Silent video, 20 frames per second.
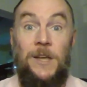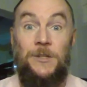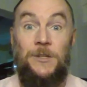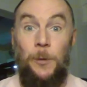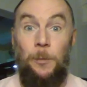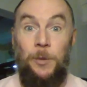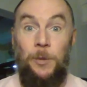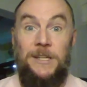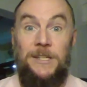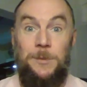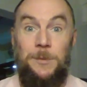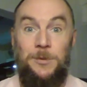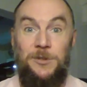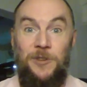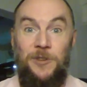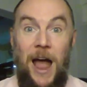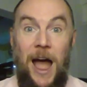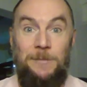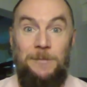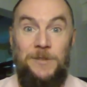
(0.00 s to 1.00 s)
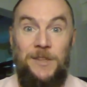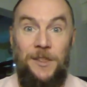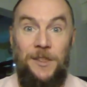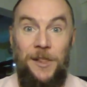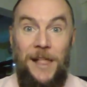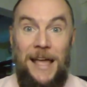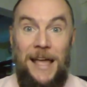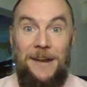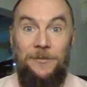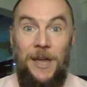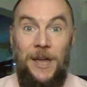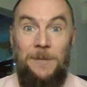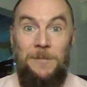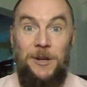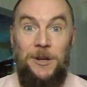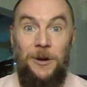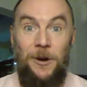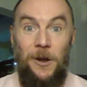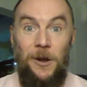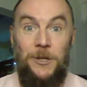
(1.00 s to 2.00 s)
So please subscribe to the Land of
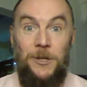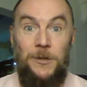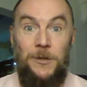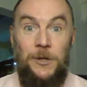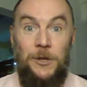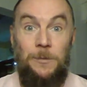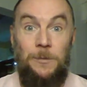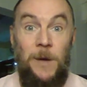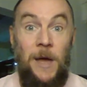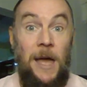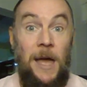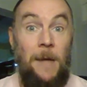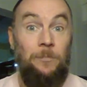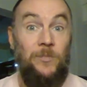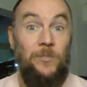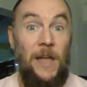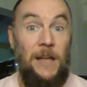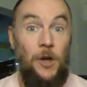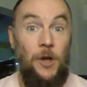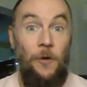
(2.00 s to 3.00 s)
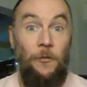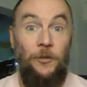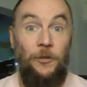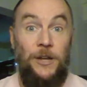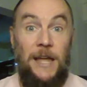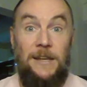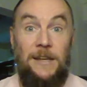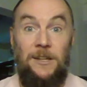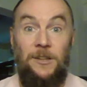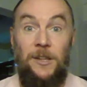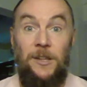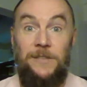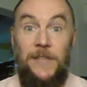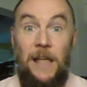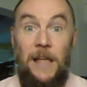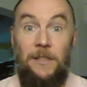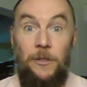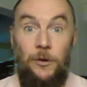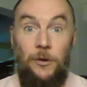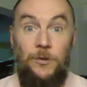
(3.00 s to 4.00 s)
Chem here on YouTube. And don't forget to click
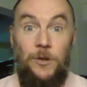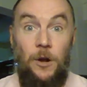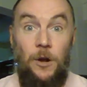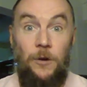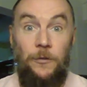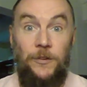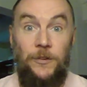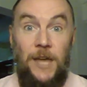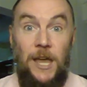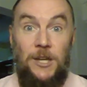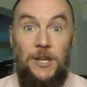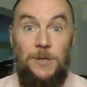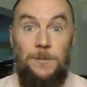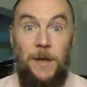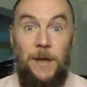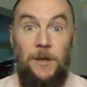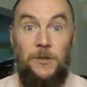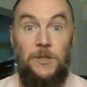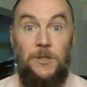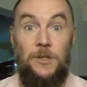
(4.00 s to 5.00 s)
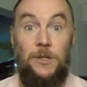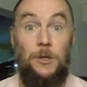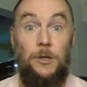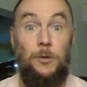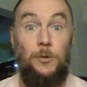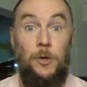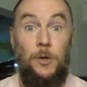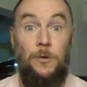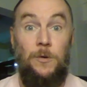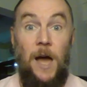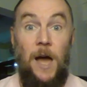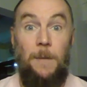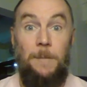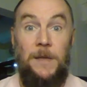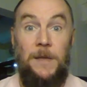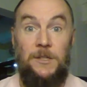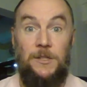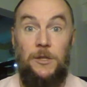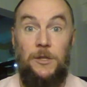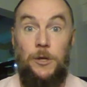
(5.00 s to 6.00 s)
that little notification bell so that you do
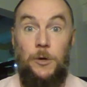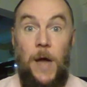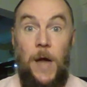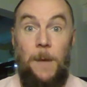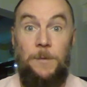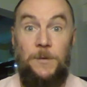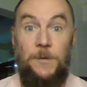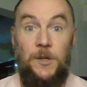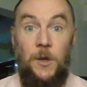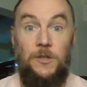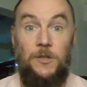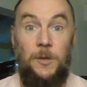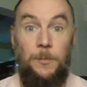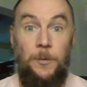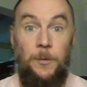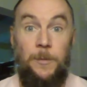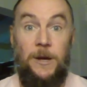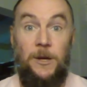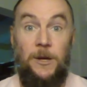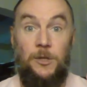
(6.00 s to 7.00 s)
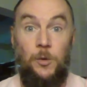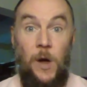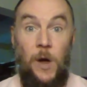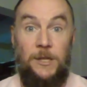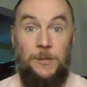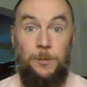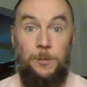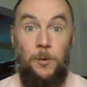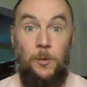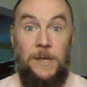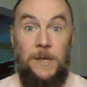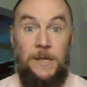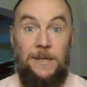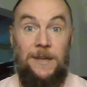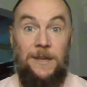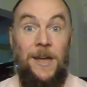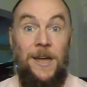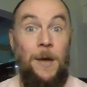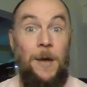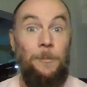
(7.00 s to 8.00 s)
not miss the new episodes that premiere twice per
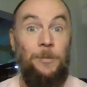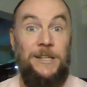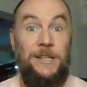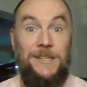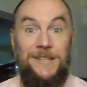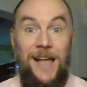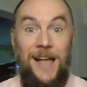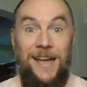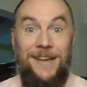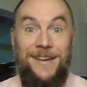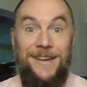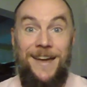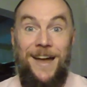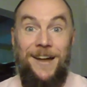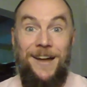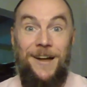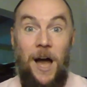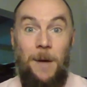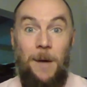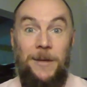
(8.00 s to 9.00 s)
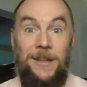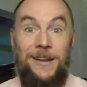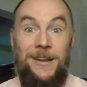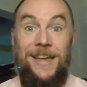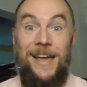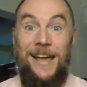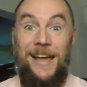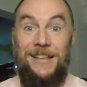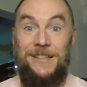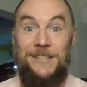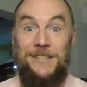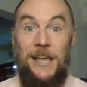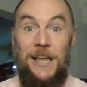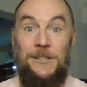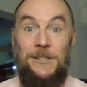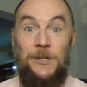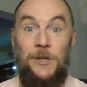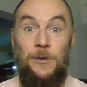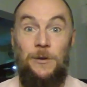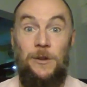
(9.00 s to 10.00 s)
week. Please like, comment, and
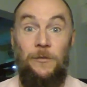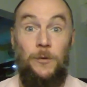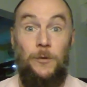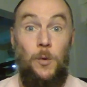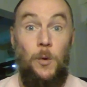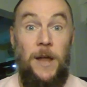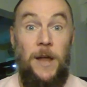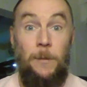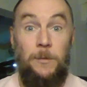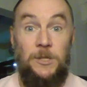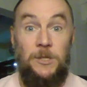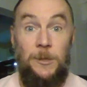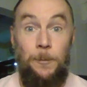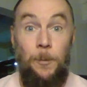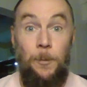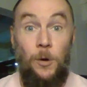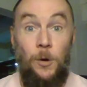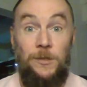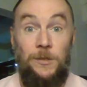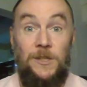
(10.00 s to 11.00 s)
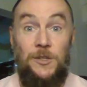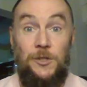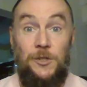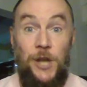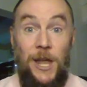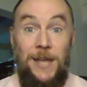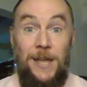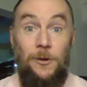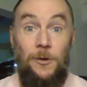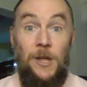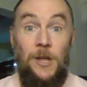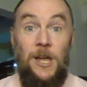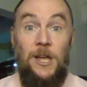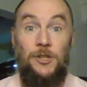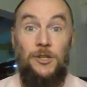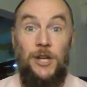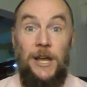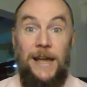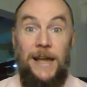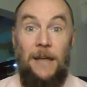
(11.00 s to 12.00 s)
stay tuned. If you want to help support this channel,
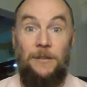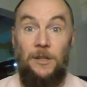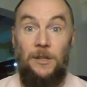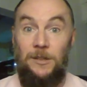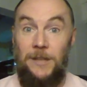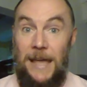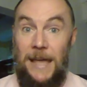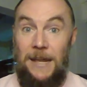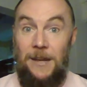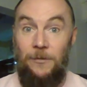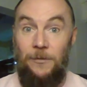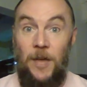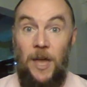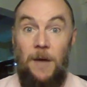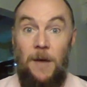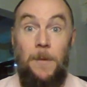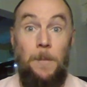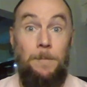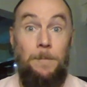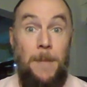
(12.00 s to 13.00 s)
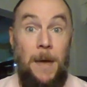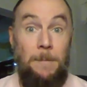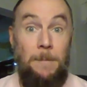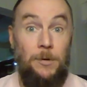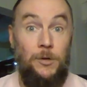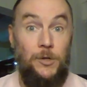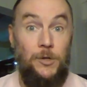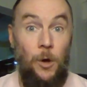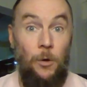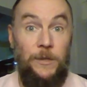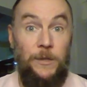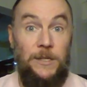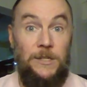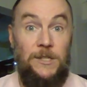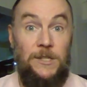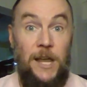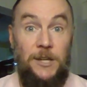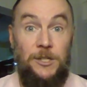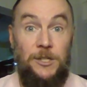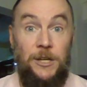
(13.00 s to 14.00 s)
check out the Land of Chem members only
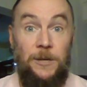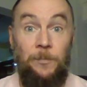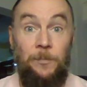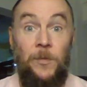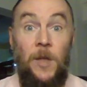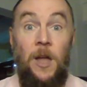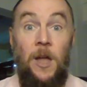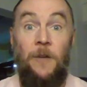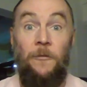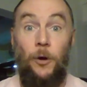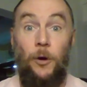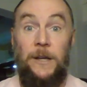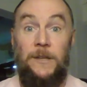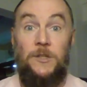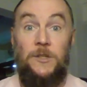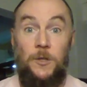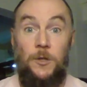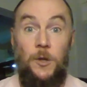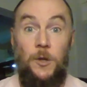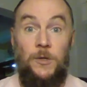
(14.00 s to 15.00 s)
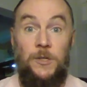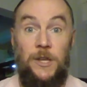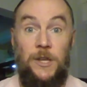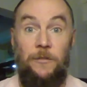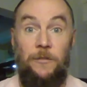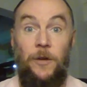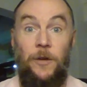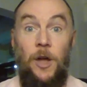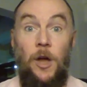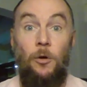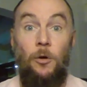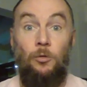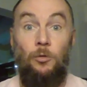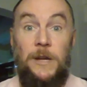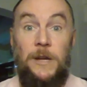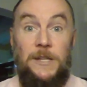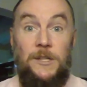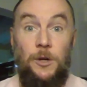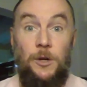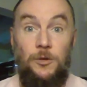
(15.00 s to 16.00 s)
section for exclusive
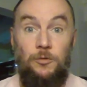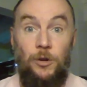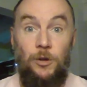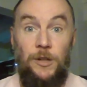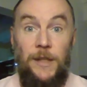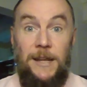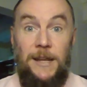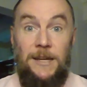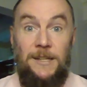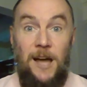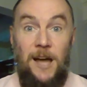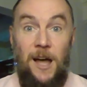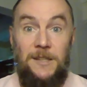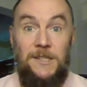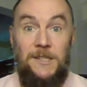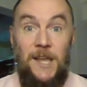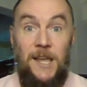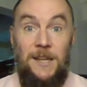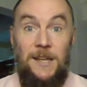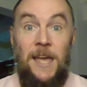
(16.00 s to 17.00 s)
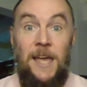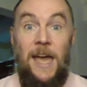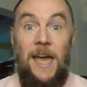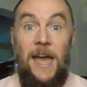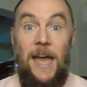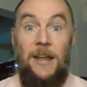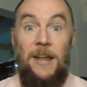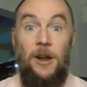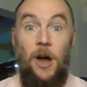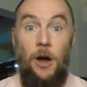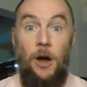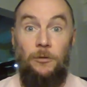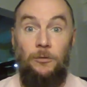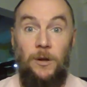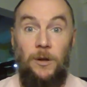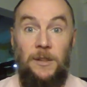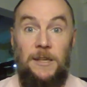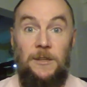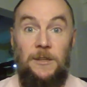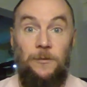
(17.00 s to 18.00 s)
research related content and
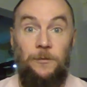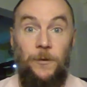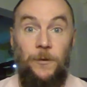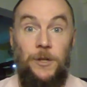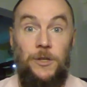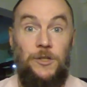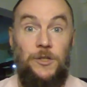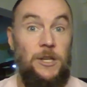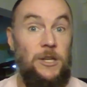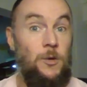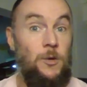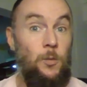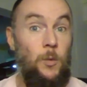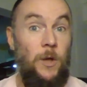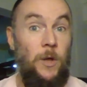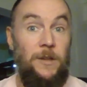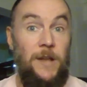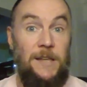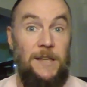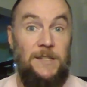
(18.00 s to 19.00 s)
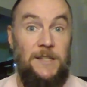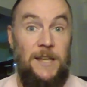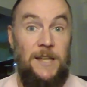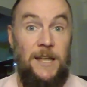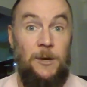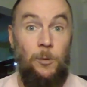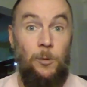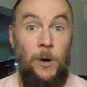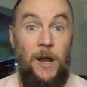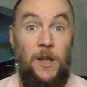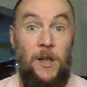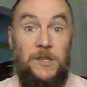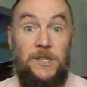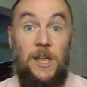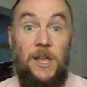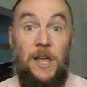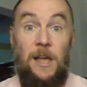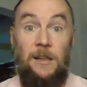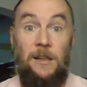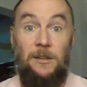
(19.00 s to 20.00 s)
unreleased footage that you will not see anywhere
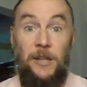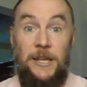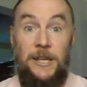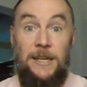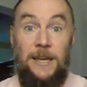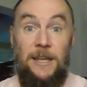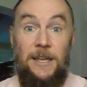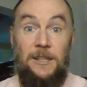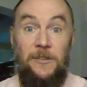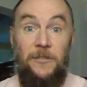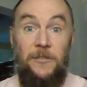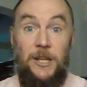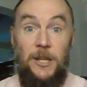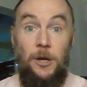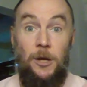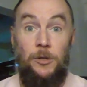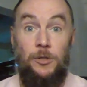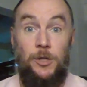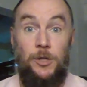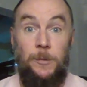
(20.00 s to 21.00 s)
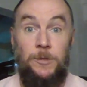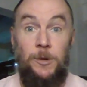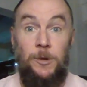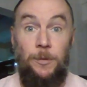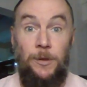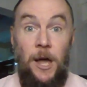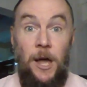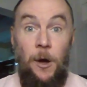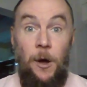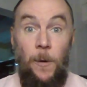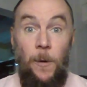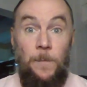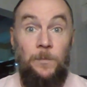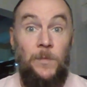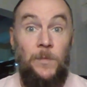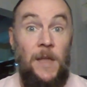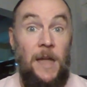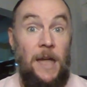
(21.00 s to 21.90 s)
else. Link in the video description below.